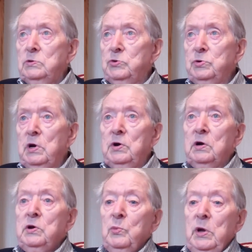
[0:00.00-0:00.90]
Took a
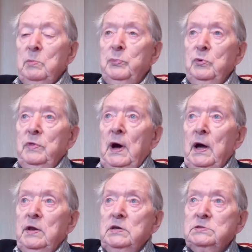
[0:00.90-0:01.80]
gun away and put
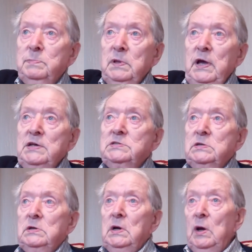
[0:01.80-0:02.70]
that in its place.
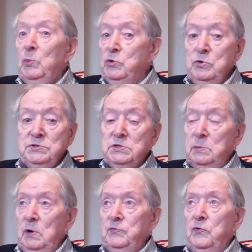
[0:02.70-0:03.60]
We used
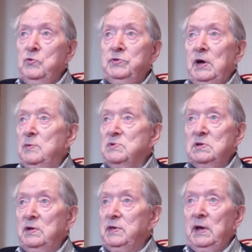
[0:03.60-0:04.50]
it a few times,
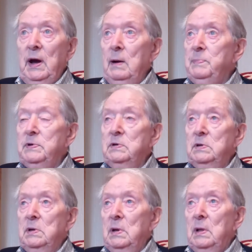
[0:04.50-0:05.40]
nothing happened.
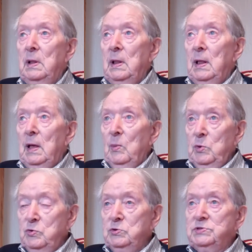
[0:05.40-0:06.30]

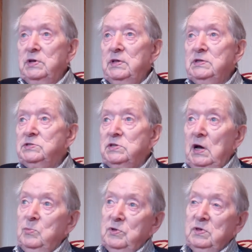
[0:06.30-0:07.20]
We used it this
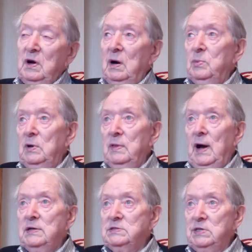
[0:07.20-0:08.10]
time, we thought, oh, well,
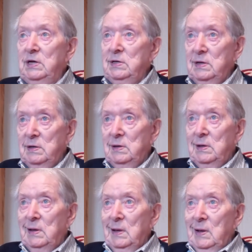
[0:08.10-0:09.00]
that's it.
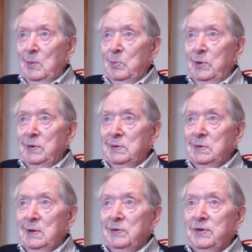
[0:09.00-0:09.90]
But
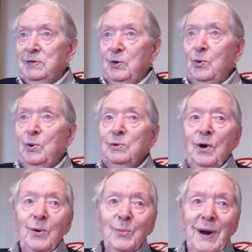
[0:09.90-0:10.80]
I think the whole
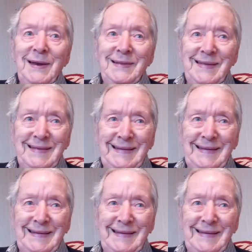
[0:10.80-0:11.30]
lot went,